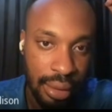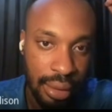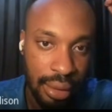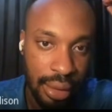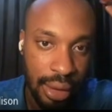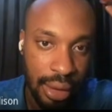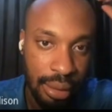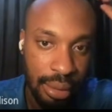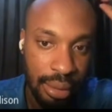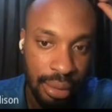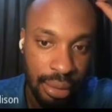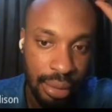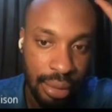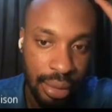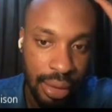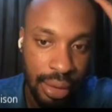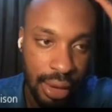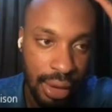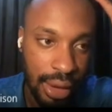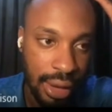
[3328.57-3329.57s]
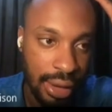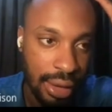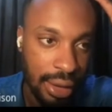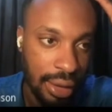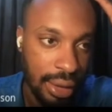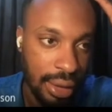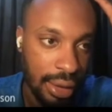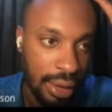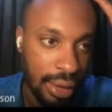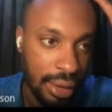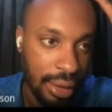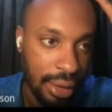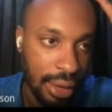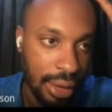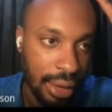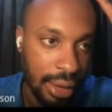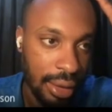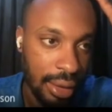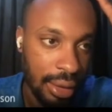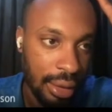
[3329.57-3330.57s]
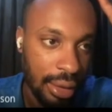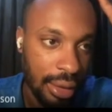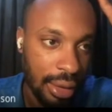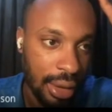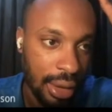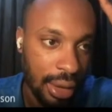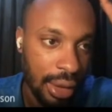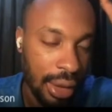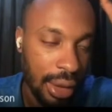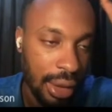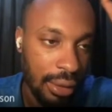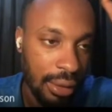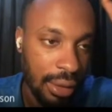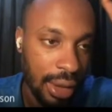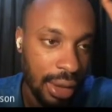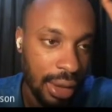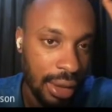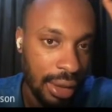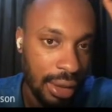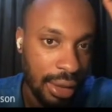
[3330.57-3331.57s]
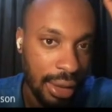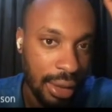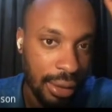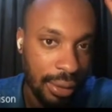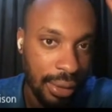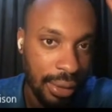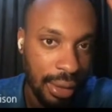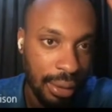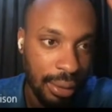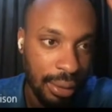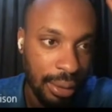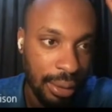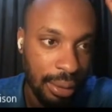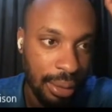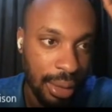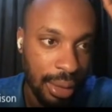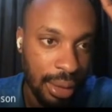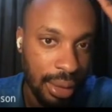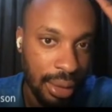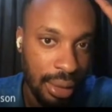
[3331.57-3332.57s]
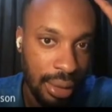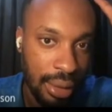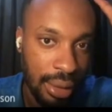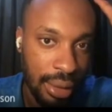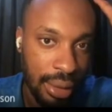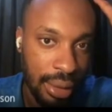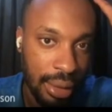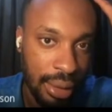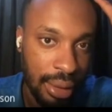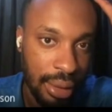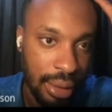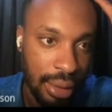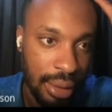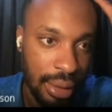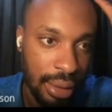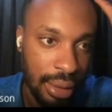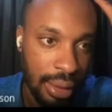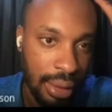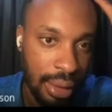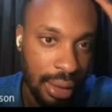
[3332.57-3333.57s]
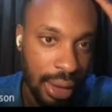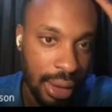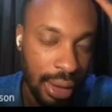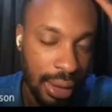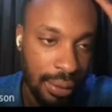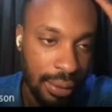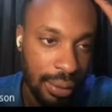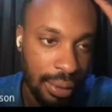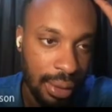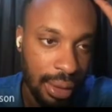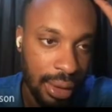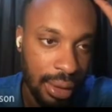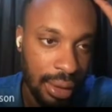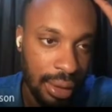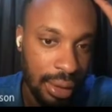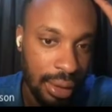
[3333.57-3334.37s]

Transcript: No, not delete. Sorry. I think create the event for me. That's funny.